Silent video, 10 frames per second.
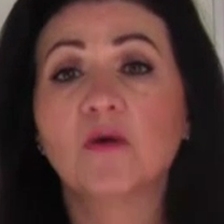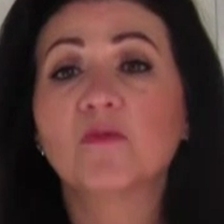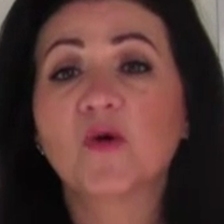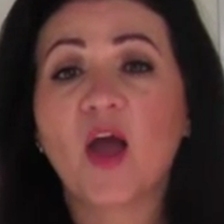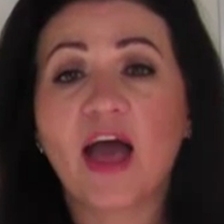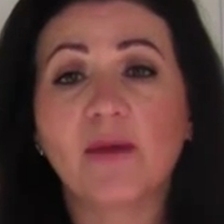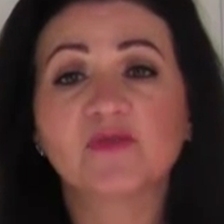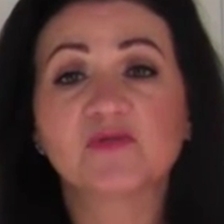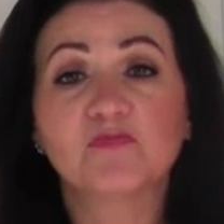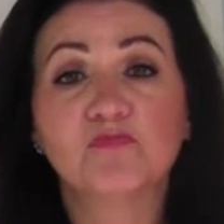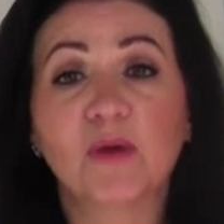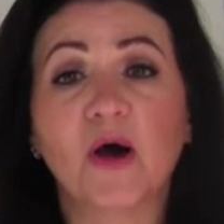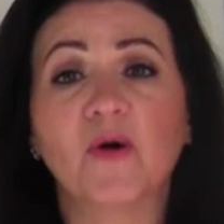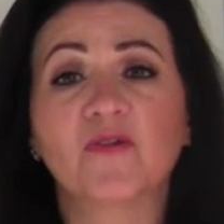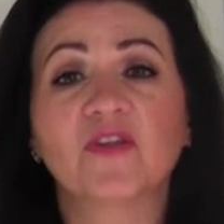Perhaps
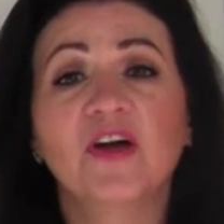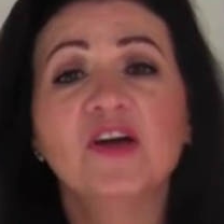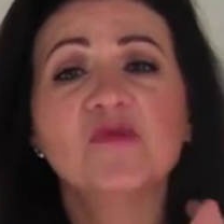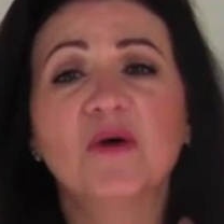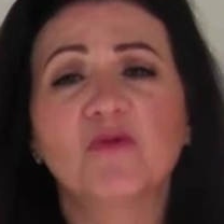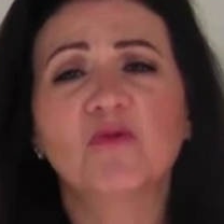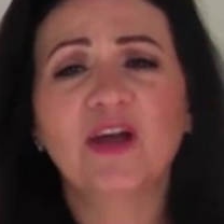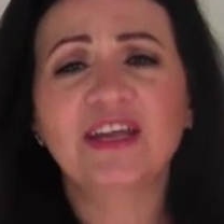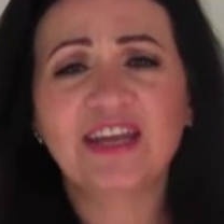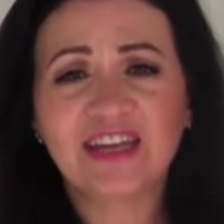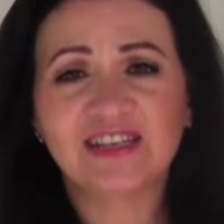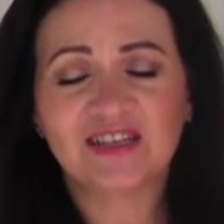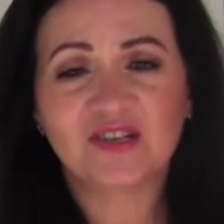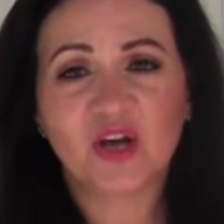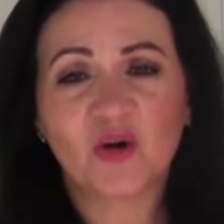both. But we need
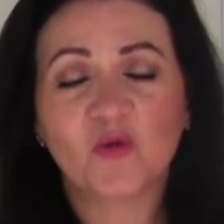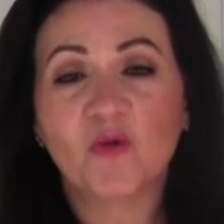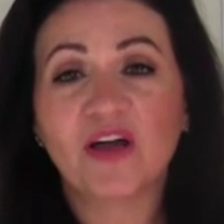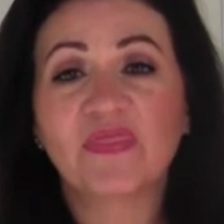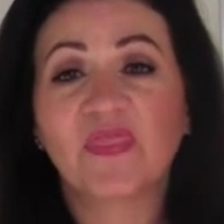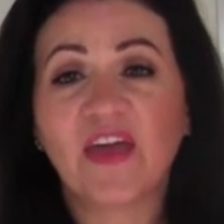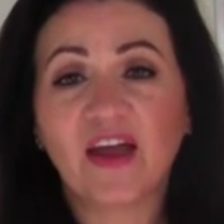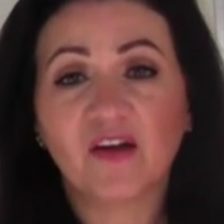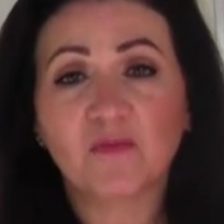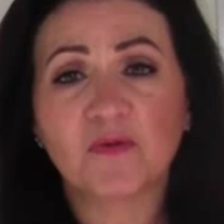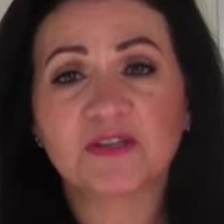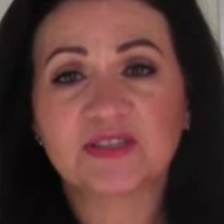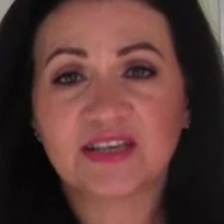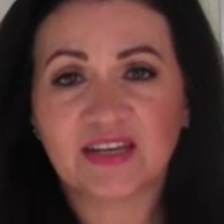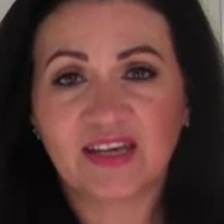to know what their
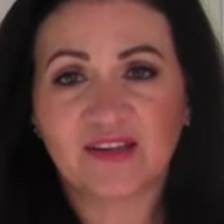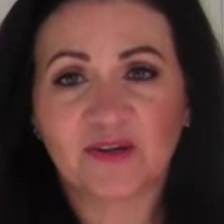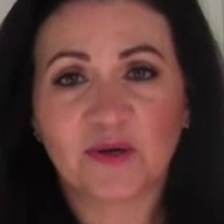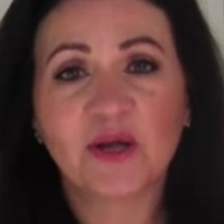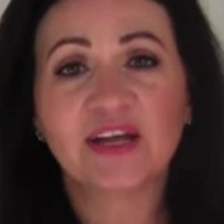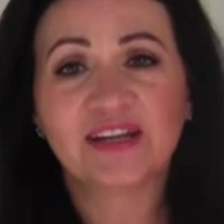particular